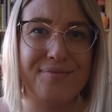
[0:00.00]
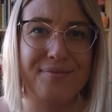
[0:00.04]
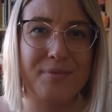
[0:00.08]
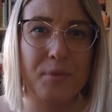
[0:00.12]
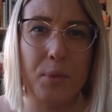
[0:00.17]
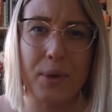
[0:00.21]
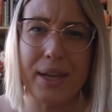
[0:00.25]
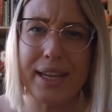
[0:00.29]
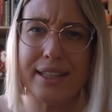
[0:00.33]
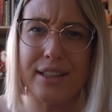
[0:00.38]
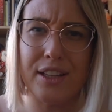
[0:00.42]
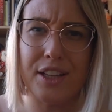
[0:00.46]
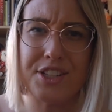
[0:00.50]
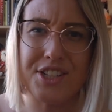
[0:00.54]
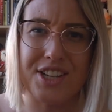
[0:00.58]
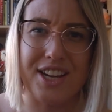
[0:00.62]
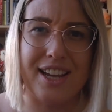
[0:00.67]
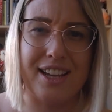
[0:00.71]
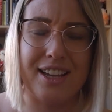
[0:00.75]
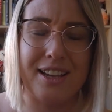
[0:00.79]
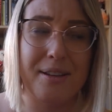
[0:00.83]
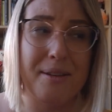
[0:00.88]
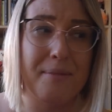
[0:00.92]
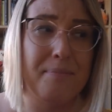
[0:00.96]
Weird
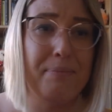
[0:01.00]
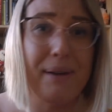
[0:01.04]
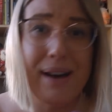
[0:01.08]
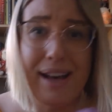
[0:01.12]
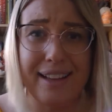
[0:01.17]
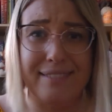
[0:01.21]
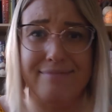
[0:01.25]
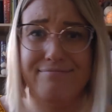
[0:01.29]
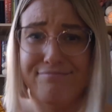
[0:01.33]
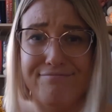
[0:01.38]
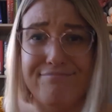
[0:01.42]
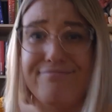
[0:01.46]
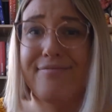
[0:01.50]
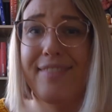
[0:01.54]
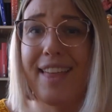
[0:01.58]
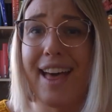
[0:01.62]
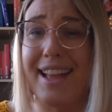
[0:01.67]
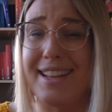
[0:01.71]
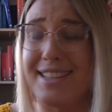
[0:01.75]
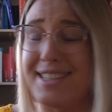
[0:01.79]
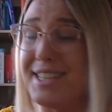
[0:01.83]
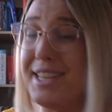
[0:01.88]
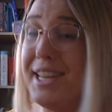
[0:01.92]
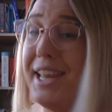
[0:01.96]
logic, but
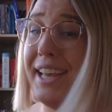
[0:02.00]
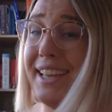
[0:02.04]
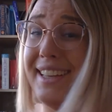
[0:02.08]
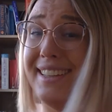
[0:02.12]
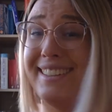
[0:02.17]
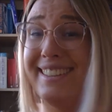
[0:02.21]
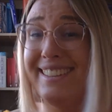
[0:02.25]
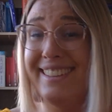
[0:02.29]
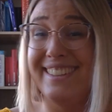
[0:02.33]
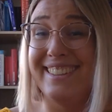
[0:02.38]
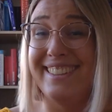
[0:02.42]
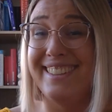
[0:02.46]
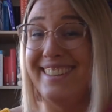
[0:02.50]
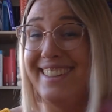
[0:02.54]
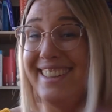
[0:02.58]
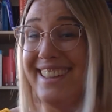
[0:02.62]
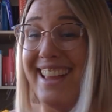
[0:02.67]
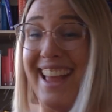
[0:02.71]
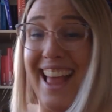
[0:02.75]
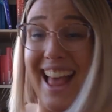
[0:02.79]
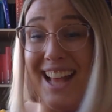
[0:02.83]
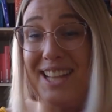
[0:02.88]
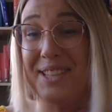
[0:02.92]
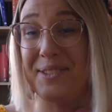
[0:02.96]
that's
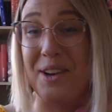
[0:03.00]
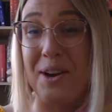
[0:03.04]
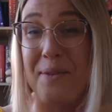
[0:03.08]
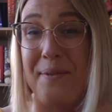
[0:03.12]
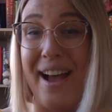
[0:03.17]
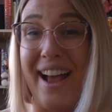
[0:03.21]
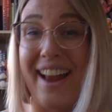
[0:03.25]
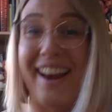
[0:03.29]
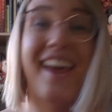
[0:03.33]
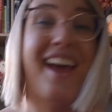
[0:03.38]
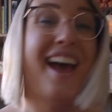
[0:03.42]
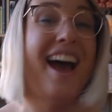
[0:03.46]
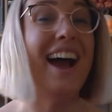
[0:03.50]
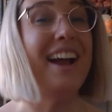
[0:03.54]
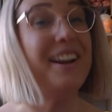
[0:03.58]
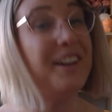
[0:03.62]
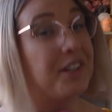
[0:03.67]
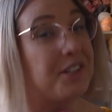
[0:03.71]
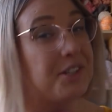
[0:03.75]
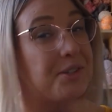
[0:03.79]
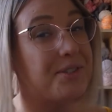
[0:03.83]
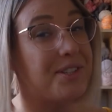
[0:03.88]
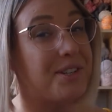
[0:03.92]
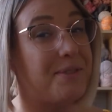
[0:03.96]
where I'm at. I know
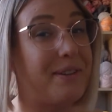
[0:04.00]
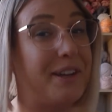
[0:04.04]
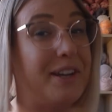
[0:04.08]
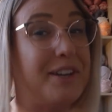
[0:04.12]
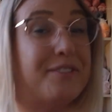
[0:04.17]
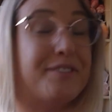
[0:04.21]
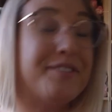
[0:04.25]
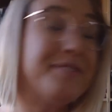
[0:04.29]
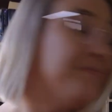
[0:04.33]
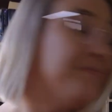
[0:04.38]
she'll tell me off.